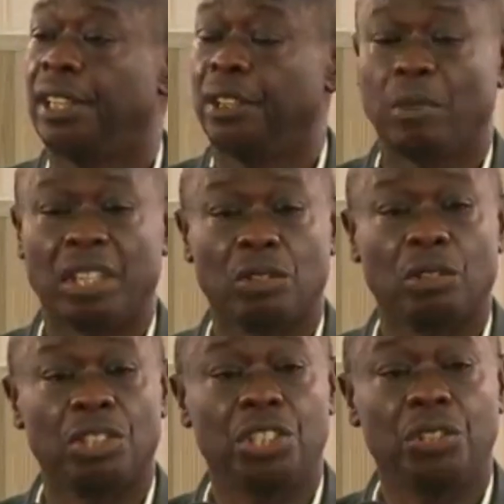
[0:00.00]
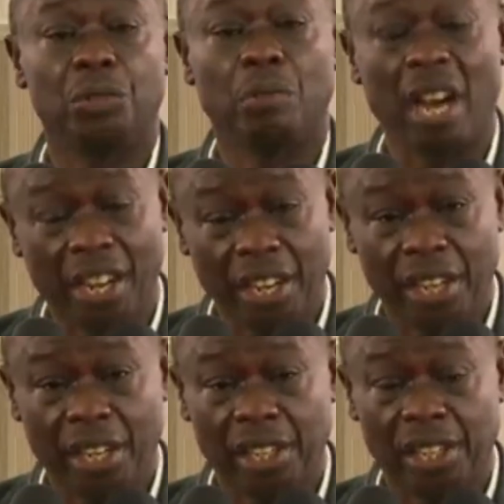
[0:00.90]
They must continue
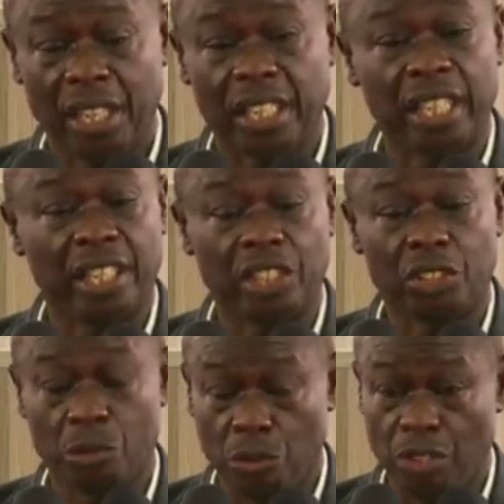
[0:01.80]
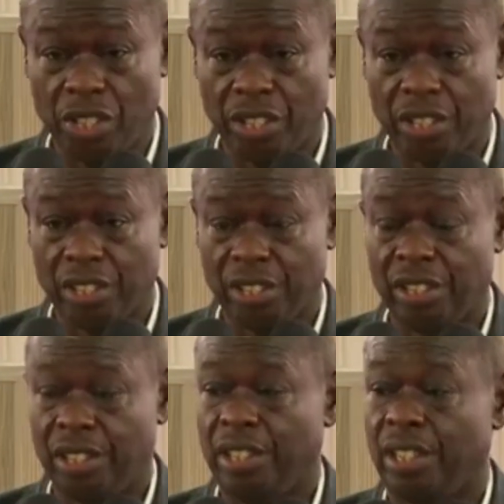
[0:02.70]
marrying and getting children.
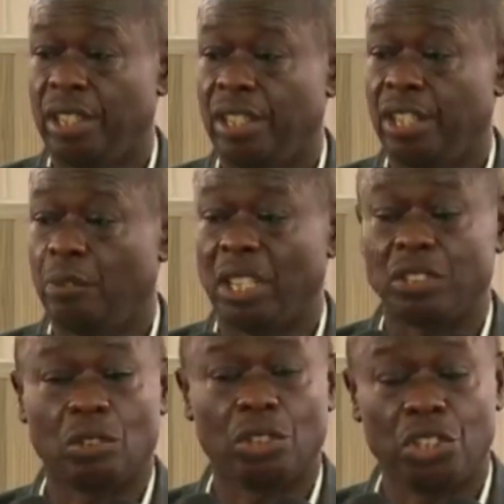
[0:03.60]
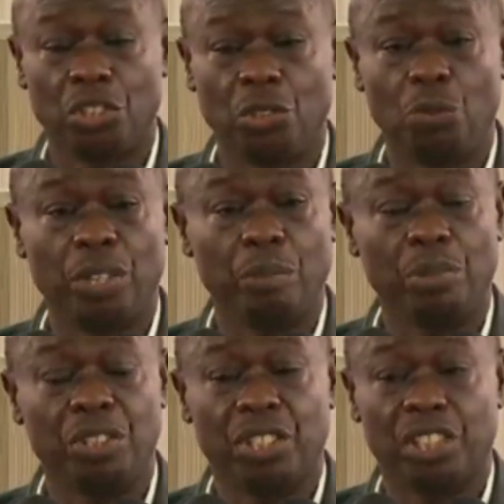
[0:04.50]
They must continue doing
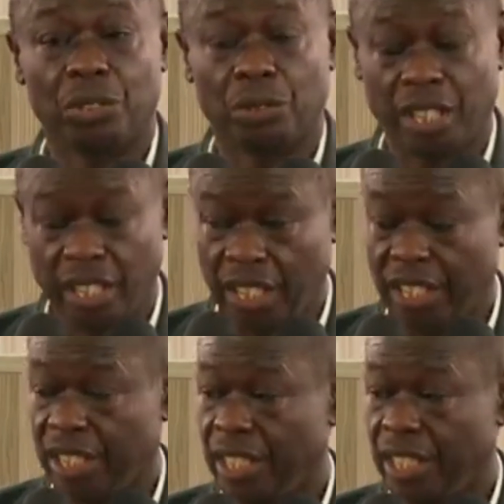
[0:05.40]
business together.